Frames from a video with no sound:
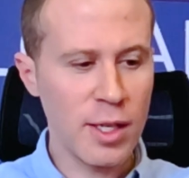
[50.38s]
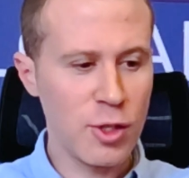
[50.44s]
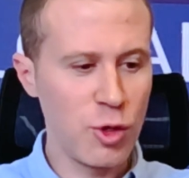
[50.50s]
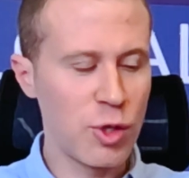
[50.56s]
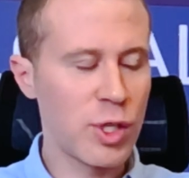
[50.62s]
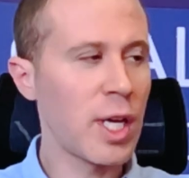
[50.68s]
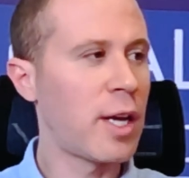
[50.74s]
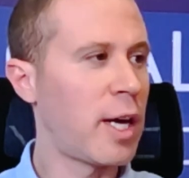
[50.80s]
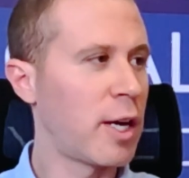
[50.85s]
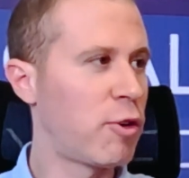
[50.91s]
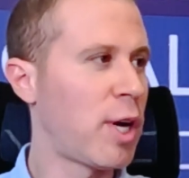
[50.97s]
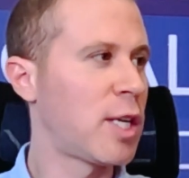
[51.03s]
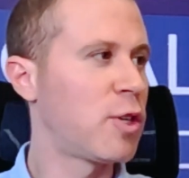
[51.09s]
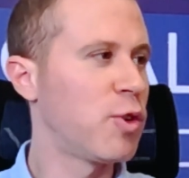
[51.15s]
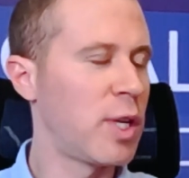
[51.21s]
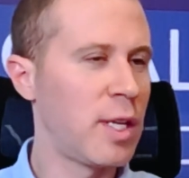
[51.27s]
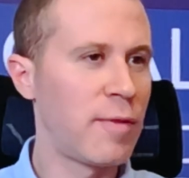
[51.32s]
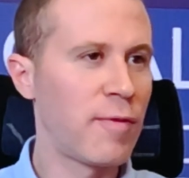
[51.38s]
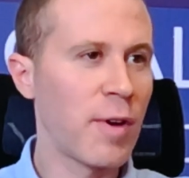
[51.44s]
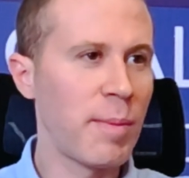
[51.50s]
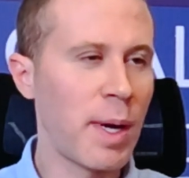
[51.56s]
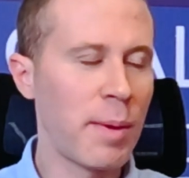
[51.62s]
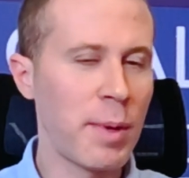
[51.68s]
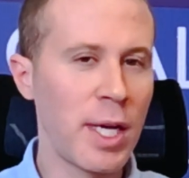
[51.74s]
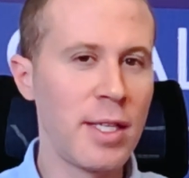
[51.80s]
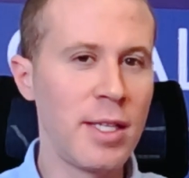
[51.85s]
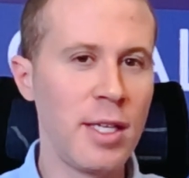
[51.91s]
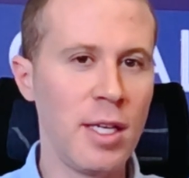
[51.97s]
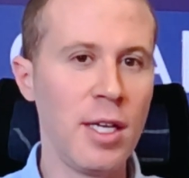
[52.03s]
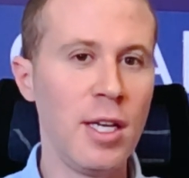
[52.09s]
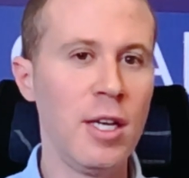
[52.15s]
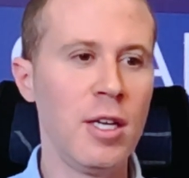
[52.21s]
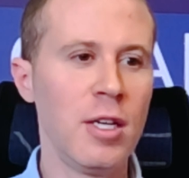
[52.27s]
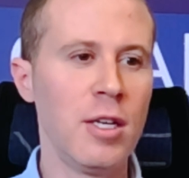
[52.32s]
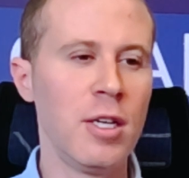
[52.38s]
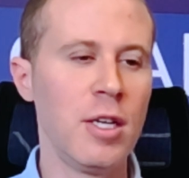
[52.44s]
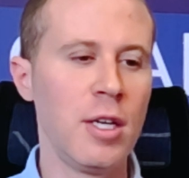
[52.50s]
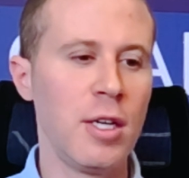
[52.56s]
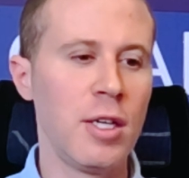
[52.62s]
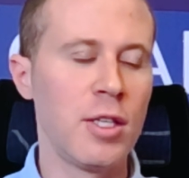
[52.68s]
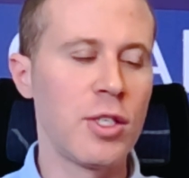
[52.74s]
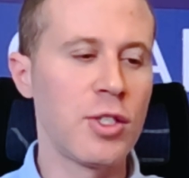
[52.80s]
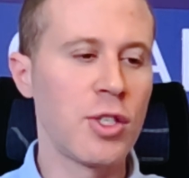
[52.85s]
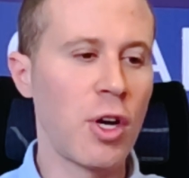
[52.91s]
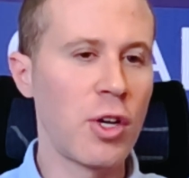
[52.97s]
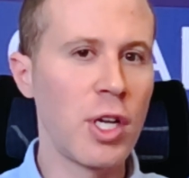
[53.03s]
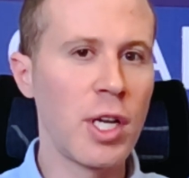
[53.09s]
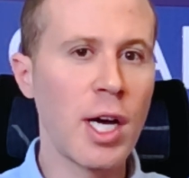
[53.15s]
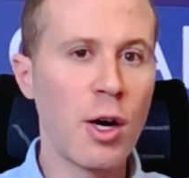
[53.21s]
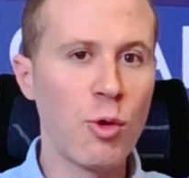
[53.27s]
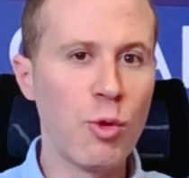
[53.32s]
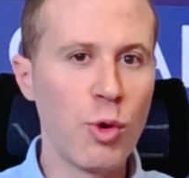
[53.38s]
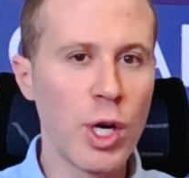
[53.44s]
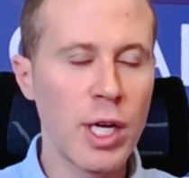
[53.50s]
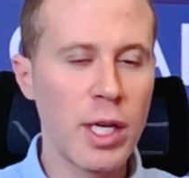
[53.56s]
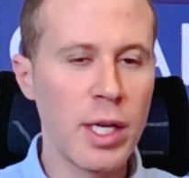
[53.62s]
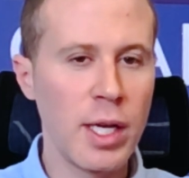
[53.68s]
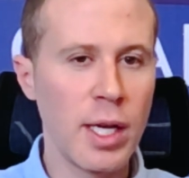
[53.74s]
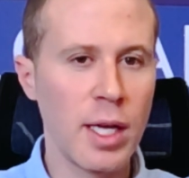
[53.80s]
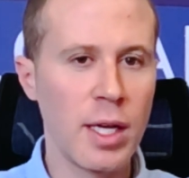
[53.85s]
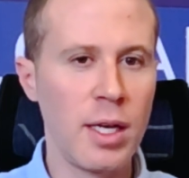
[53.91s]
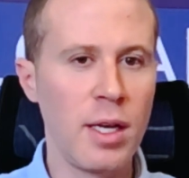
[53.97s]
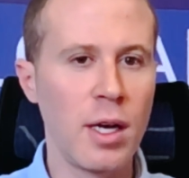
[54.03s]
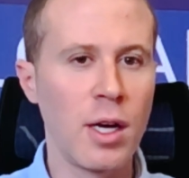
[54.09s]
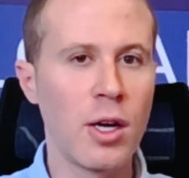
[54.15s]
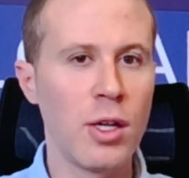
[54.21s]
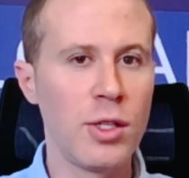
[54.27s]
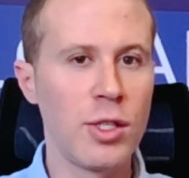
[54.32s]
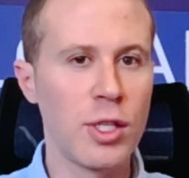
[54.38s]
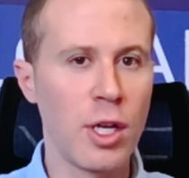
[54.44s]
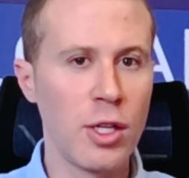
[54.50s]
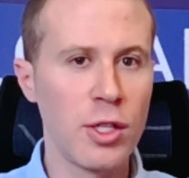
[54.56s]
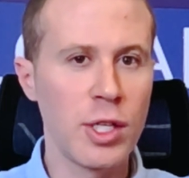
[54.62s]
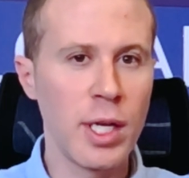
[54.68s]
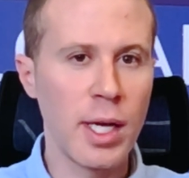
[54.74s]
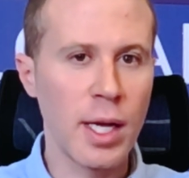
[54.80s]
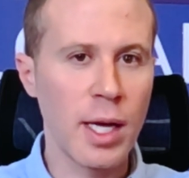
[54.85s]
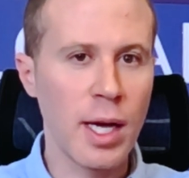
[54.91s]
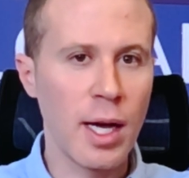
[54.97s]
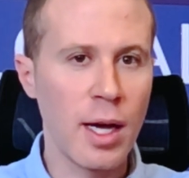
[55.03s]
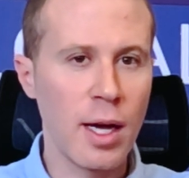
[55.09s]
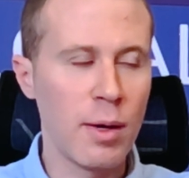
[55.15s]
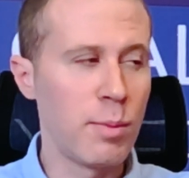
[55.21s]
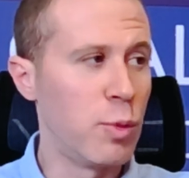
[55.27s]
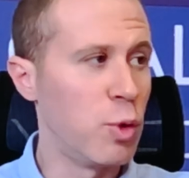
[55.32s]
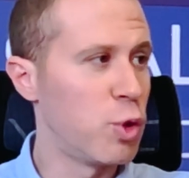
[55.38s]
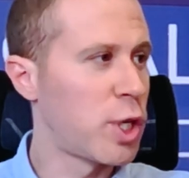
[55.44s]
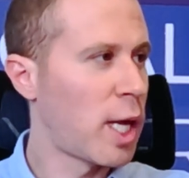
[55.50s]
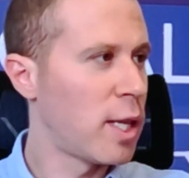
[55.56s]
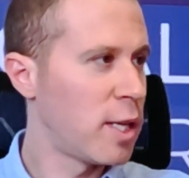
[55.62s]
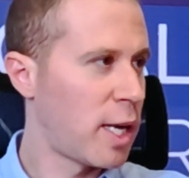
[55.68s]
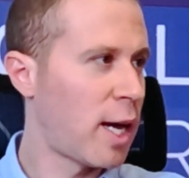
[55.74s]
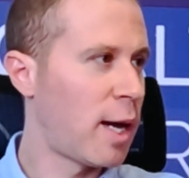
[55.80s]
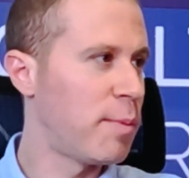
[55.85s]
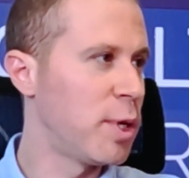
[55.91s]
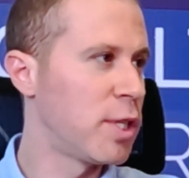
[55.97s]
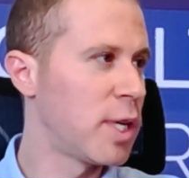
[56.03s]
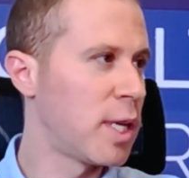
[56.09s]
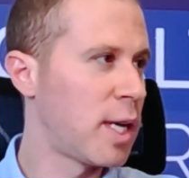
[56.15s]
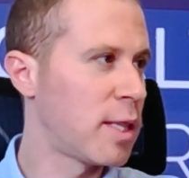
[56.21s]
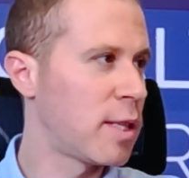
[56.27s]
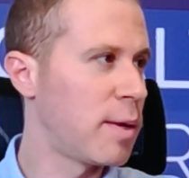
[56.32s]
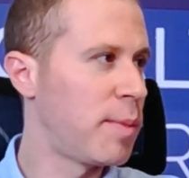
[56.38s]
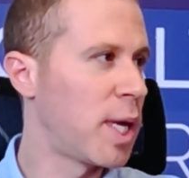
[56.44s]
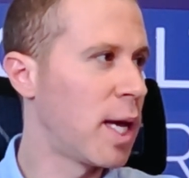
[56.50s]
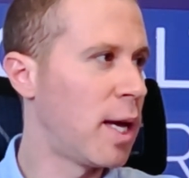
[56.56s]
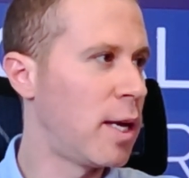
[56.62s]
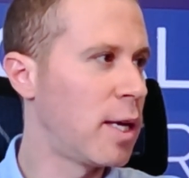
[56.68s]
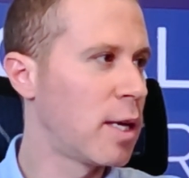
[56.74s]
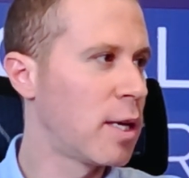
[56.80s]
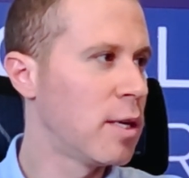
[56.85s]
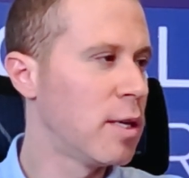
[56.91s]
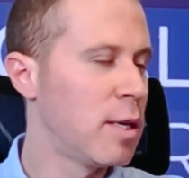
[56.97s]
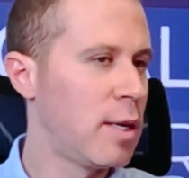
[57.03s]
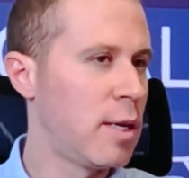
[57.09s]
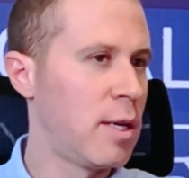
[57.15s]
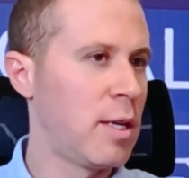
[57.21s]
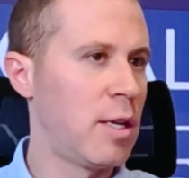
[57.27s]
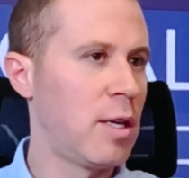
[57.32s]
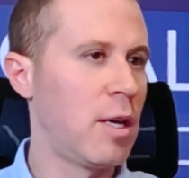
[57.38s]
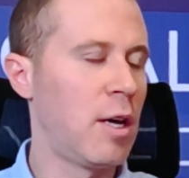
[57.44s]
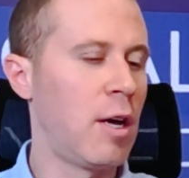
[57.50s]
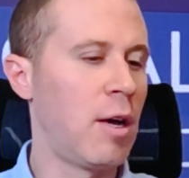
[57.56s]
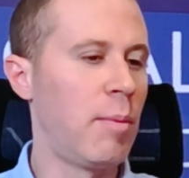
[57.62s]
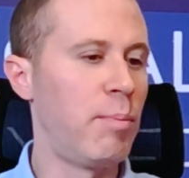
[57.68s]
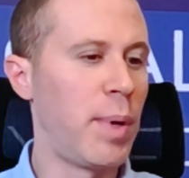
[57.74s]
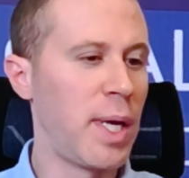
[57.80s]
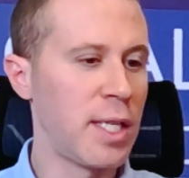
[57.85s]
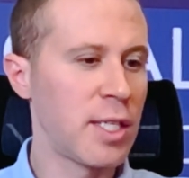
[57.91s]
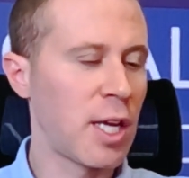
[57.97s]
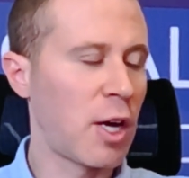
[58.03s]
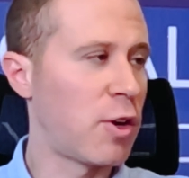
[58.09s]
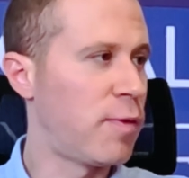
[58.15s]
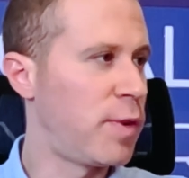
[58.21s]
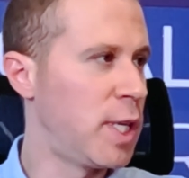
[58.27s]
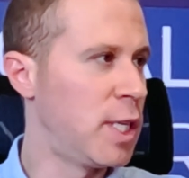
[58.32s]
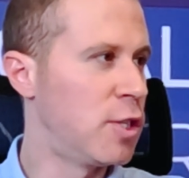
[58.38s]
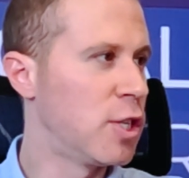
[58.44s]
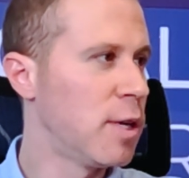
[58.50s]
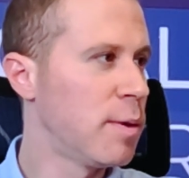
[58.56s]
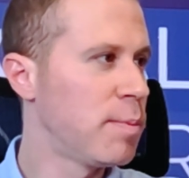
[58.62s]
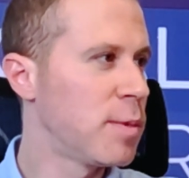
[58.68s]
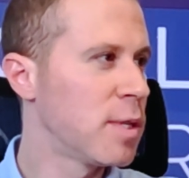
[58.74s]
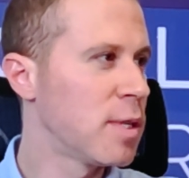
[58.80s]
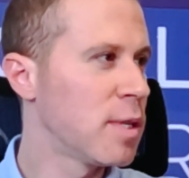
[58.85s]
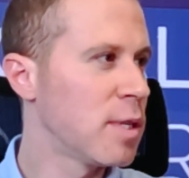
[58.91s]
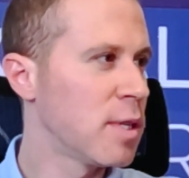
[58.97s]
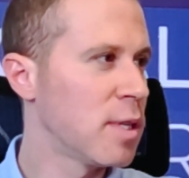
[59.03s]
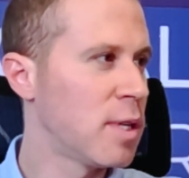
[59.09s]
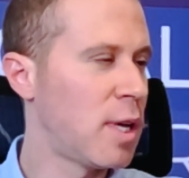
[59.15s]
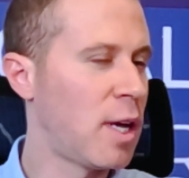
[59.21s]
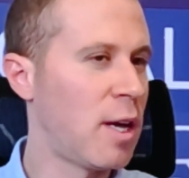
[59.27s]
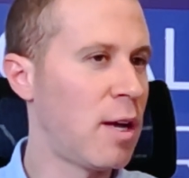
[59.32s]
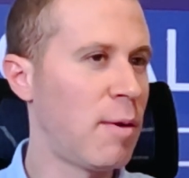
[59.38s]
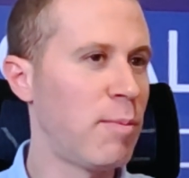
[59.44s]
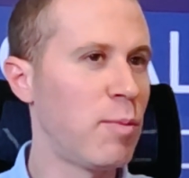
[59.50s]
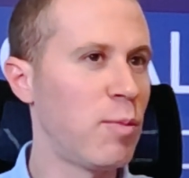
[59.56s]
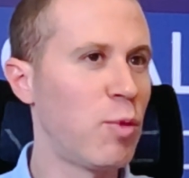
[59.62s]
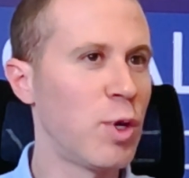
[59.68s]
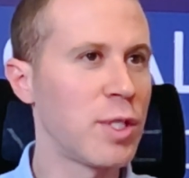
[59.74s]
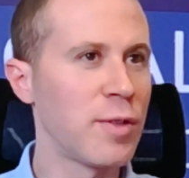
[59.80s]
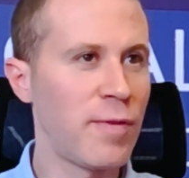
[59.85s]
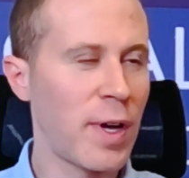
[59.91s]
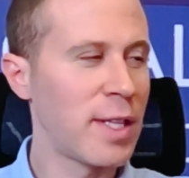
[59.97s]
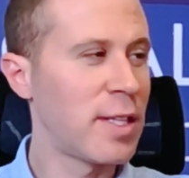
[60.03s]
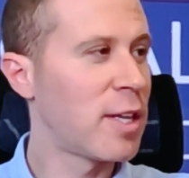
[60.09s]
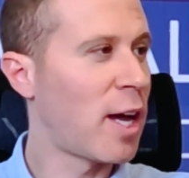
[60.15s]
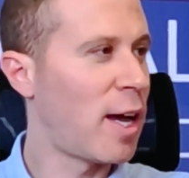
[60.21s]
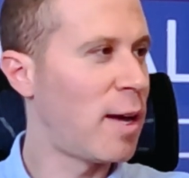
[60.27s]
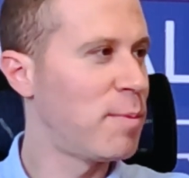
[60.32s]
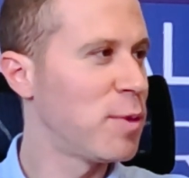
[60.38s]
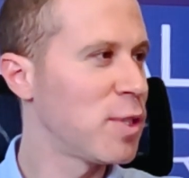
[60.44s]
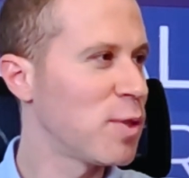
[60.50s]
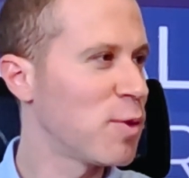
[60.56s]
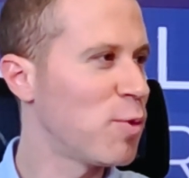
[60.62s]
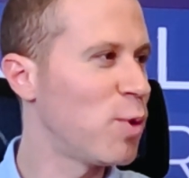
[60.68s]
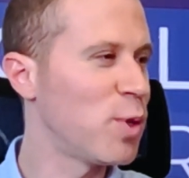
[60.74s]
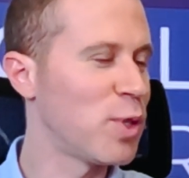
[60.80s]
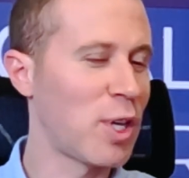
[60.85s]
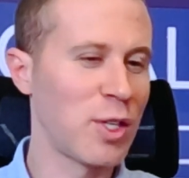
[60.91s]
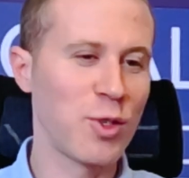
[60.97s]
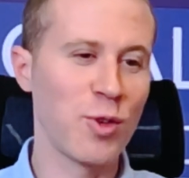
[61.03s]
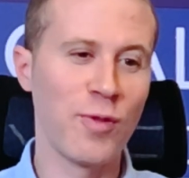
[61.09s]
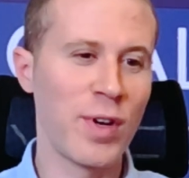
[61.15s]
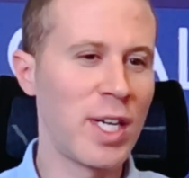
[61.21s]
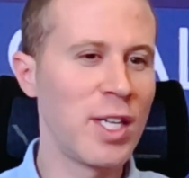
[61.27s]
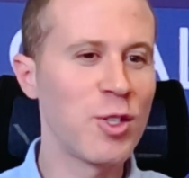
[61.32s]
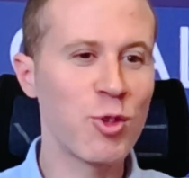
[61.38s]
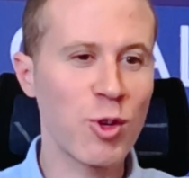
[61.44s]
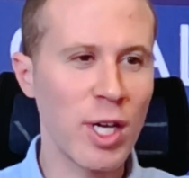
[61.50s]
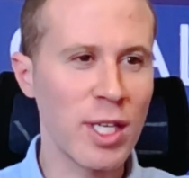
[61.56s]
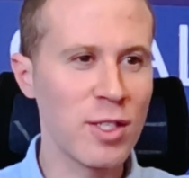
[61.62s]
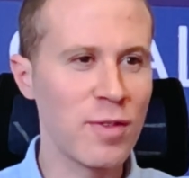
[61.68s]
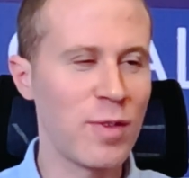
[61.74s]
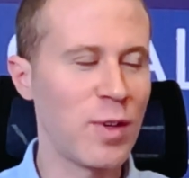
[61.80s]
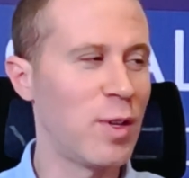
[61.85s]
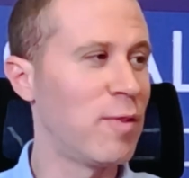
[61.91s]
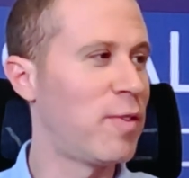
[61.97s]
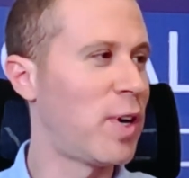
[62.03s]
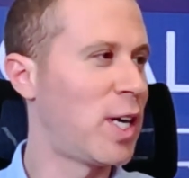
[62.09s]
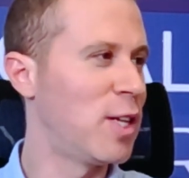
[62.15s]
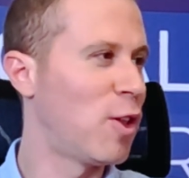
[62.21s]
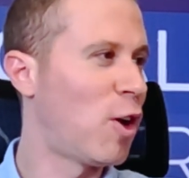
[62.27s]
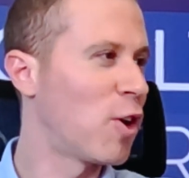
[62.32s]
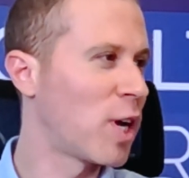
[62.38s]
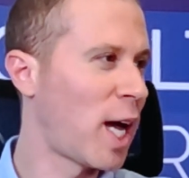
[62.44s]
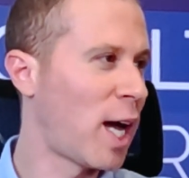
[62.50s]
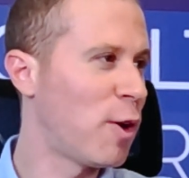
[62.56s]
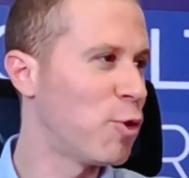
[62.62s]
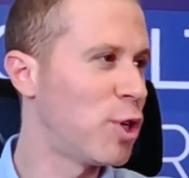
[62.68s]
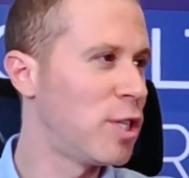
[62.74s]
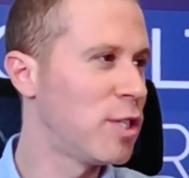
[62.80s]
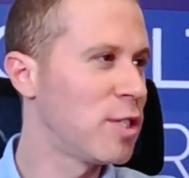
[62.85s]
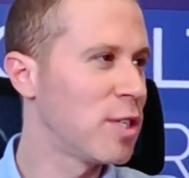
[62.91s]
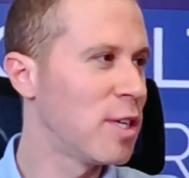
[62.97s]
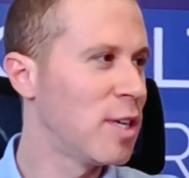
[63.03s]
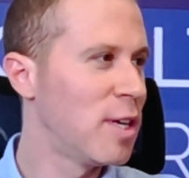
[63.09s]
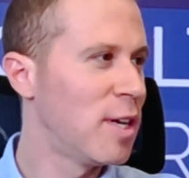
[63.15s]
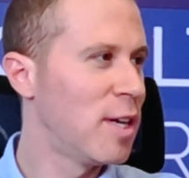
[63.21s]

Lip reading: as you said, I graduated from MIT. Started out working in consulting at Booz Allen Hamilton at the beginning, based out of Egypt. Was fun times. It was also very stressful, very long hours.